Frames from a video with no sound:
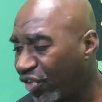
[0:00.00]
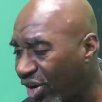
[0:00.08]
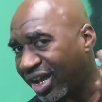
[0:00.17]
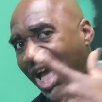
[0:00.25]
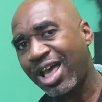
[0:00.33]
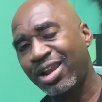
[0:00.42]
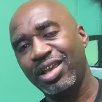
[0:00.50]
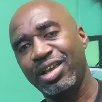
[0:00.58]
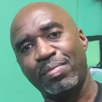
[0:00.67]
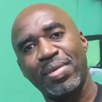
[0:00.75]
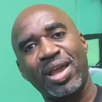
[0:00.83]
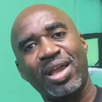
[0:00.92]
Fuck out
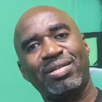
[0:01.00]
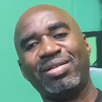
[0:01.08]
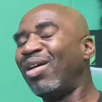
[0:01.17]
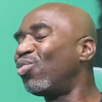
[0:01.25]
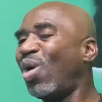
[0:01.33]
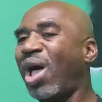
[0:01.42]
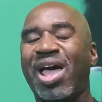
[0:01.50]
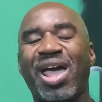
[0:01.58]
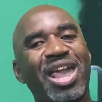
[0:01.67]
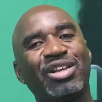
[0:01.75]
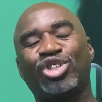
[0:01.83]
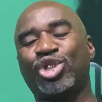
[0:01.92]
of here, man. That's
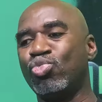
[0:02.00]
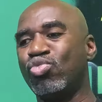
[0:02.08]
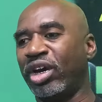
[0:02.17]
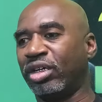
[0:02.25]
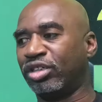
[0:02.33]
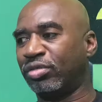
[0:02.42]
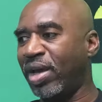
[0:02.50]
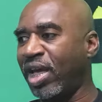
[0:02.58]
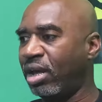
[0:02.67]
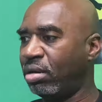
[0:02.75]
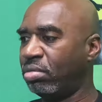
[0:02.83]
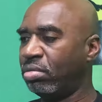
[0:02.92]
why I hate you
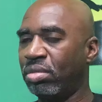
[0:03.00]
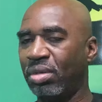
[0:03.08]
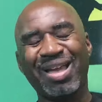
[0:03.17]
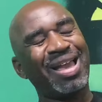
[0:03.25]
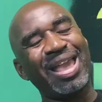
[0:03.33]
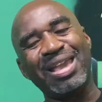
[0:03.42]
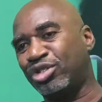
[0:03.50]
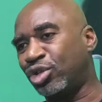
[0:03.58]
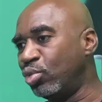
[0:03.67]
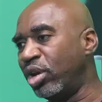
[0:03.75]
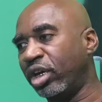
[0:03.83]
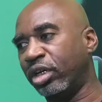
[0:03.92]
niggas, man. I
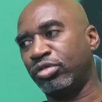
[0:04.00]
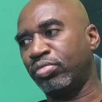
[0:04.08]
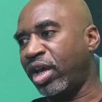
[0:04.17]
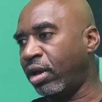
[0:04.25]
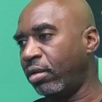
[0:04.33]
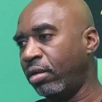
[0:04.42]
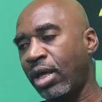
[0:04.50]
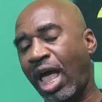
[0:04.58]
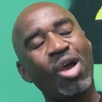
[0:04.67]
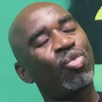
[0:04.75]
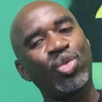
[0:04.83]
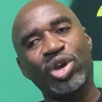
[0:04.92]
hate you niggas, man.
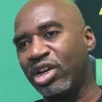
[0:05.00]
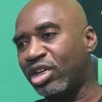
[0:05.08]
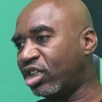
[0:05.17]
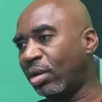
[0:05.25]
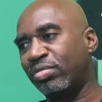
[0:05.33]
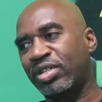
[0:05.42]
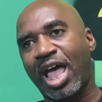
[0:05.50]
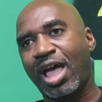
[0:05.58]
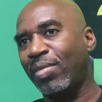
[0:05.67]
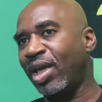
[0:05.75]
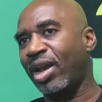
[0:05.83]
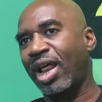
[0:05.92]
I really
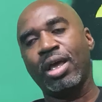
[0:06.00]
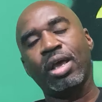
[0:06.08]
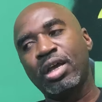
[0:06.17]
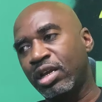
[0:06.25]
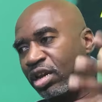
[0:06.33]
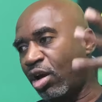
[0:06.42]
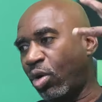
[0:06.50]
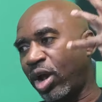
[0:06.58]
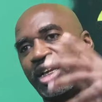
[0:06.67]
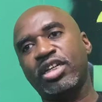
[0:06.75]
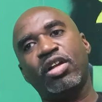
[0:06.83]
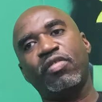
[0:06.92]
sometimes, man. I, this
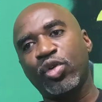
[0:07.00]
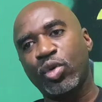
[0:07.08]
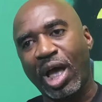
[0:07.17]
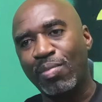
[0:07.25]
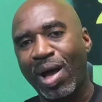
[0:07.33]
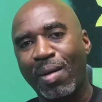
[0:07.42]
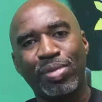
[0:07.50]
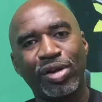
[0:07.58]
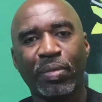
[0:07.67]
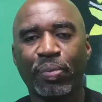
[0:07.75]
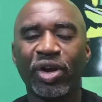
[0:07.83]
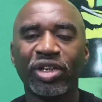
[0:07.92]
whole ass interview got my
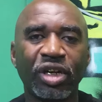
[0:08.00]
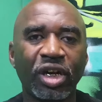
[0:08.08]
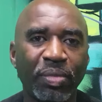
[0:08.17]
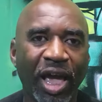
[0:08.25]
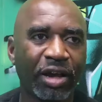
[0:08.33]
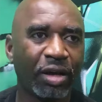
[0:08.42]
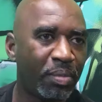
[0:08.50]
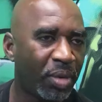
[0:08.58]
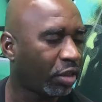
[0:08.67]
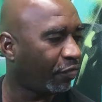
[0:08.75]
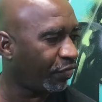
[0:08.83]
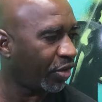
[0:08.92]
blood pressure up like
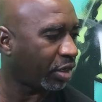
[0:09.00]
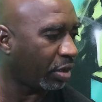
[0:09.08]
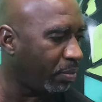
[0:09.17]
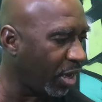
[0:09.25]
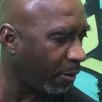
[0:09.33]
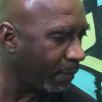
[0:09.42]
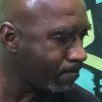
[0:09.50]
a motherfucker,